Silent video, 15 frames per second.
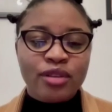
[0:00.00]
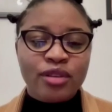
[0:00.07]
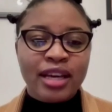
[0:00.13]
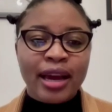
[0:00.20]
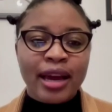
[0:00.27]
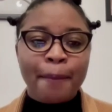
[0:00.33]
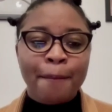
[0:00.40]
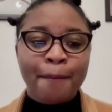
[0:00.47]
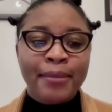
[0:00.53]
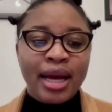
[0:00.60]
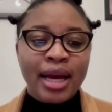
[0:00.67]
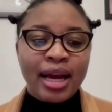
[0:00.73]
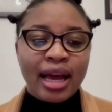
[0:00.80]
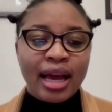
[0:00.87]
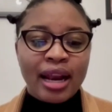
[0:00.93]
the time
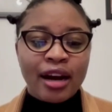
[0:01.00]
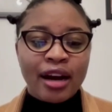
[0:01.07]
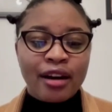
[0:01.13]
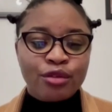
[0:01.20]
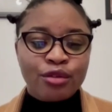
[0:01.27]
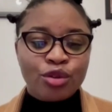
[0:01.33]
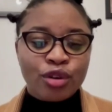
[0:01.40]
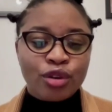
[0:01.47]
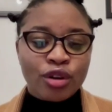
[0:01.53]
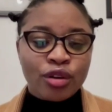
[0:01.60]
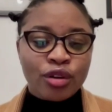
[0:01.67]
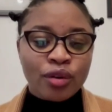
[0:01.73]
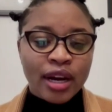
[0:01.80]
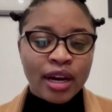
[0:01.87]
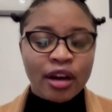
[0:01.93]
I love to
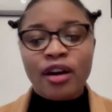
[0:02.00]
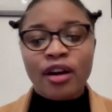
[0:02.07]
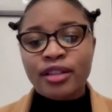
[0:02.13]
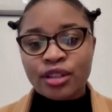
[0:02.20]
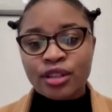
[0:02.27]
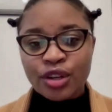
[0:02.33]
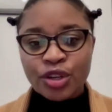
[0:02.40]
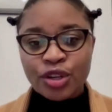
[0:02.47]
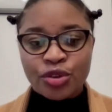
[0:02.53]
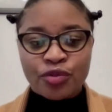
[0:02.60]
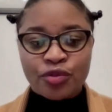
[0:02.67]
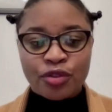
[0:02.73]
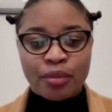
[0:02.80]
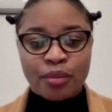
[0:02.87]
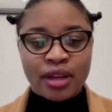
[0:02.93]
look at content
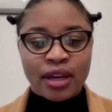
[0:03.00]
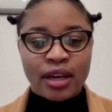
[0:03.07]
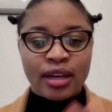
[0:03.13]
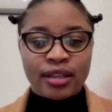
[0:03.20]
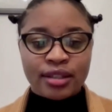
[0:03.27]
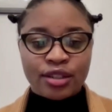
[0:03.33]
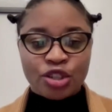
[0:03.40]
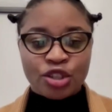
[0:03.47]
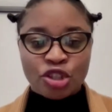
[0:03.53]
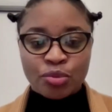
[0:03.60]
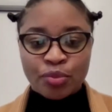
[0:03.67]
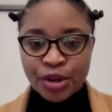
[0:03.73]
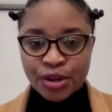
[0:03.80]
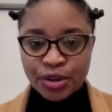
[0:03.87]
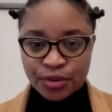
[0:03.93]
creation from the SDG
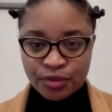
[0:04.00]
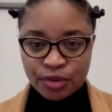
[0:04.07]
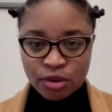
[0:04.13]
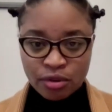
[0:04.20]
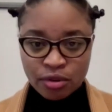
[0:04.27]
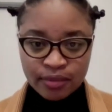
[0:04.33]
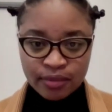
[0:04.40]
point of view.